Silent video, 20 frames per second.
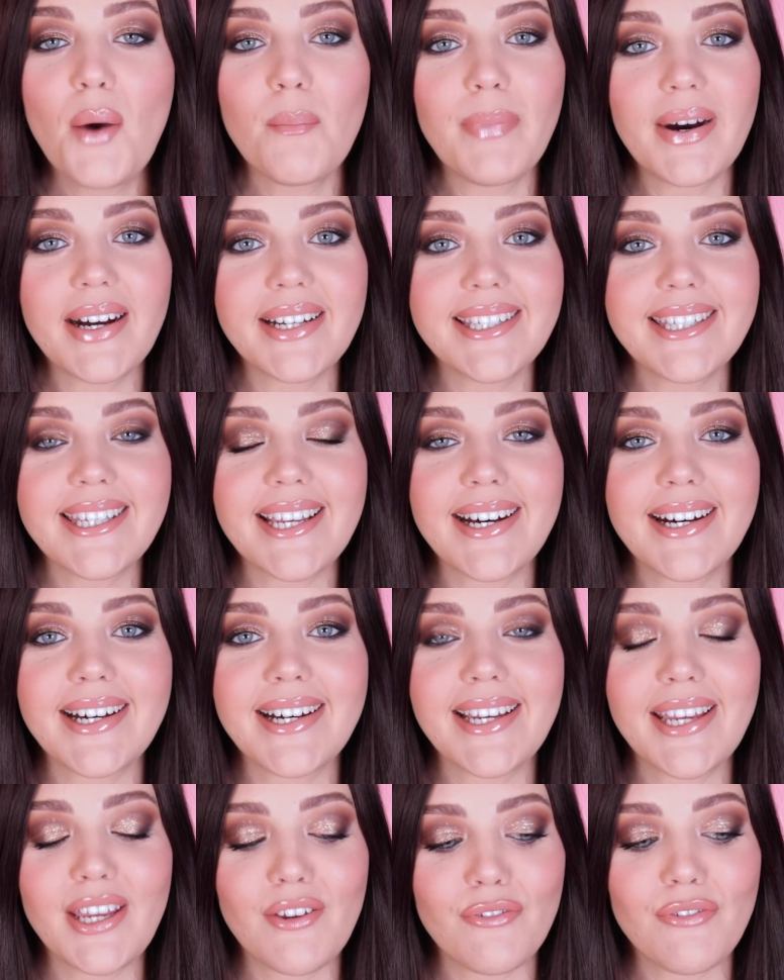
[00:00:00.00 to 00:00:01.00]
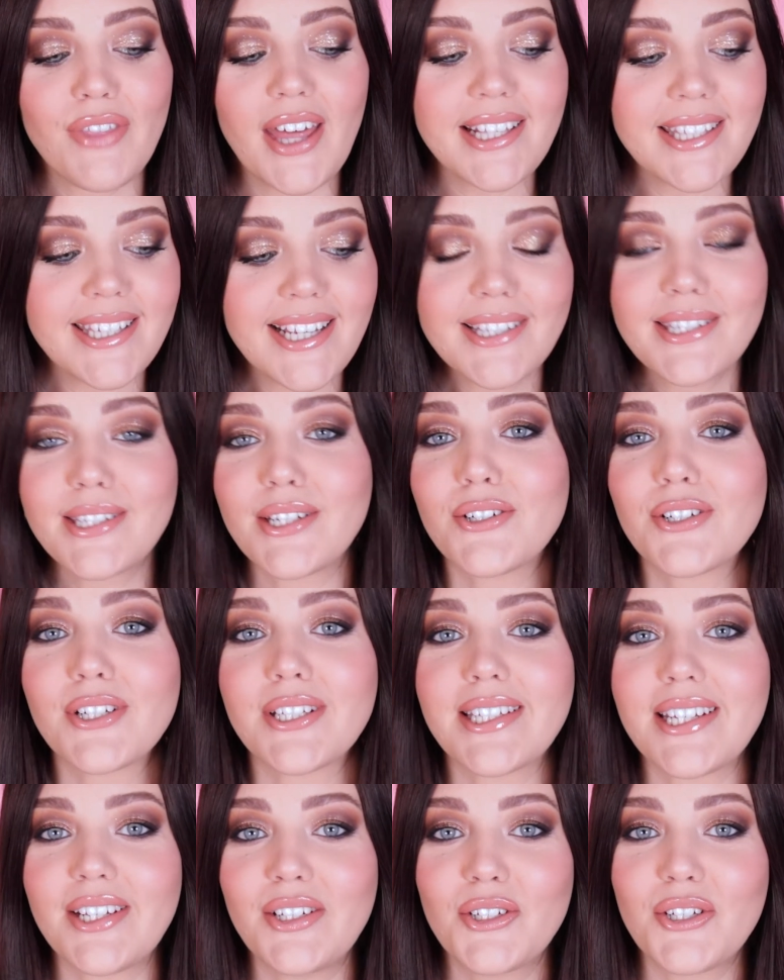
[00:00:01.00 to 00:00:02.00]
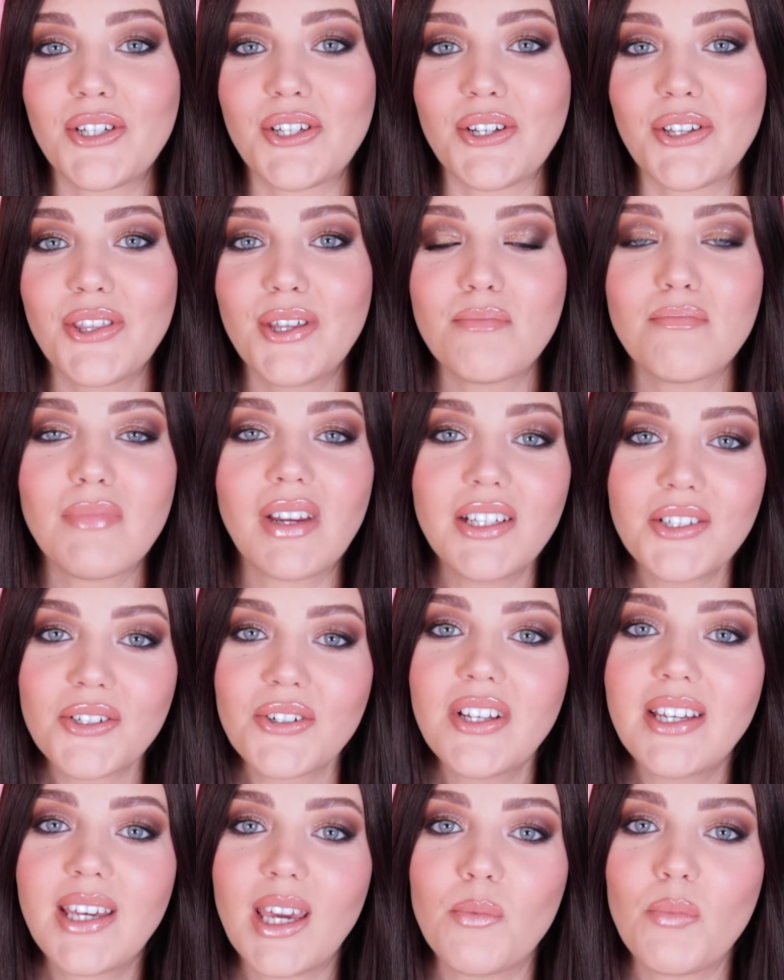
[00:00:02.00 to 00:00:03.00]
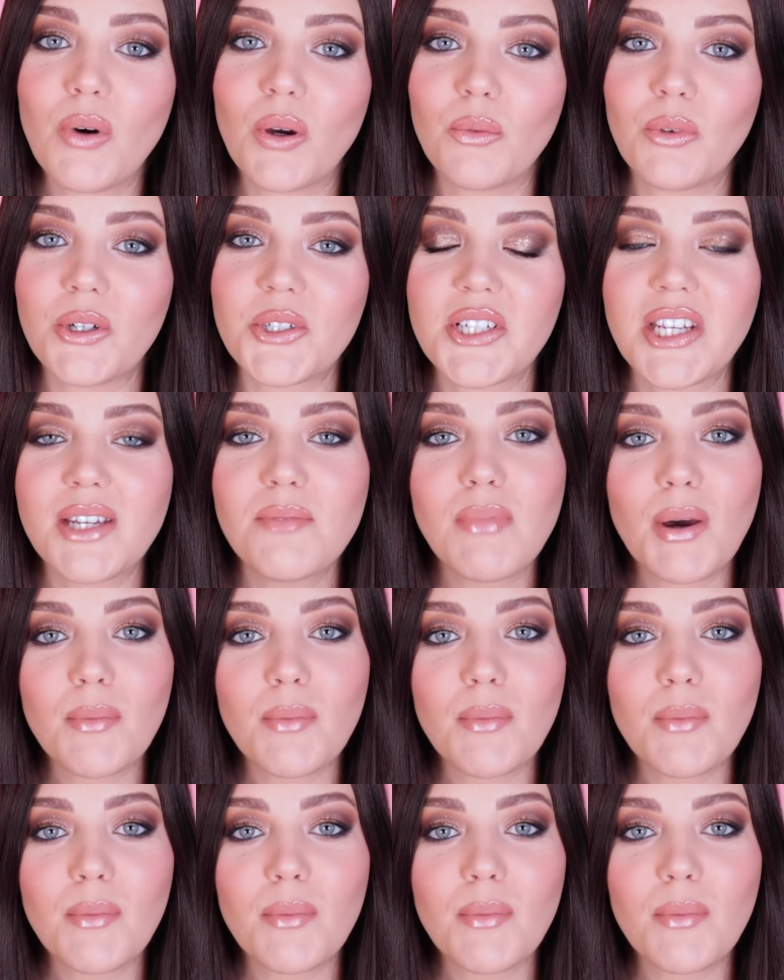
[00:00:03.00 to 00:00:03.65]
But if that sounds interesting to you, then make sure you keep on watching.